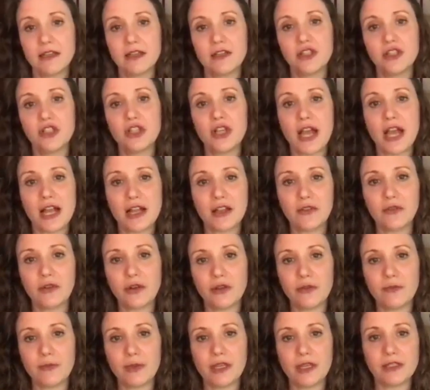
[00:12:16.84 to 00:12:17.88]
jackfruit
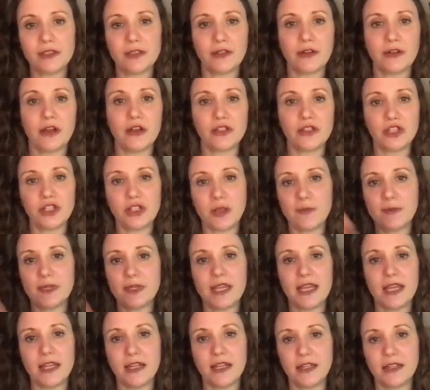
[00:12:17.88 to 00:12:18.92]
because they're all shipped
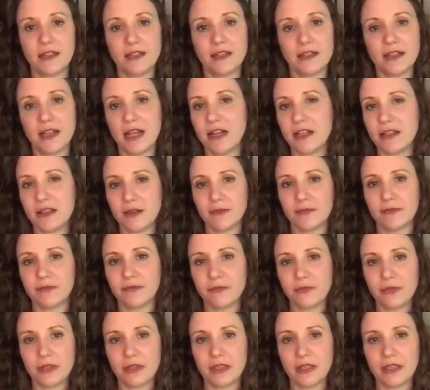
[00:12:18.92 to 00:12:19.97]
in and none of them
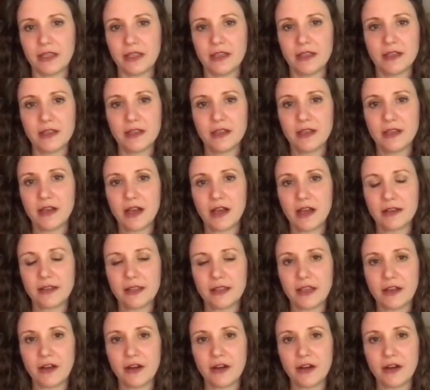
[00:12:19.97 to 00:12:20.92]
really I think are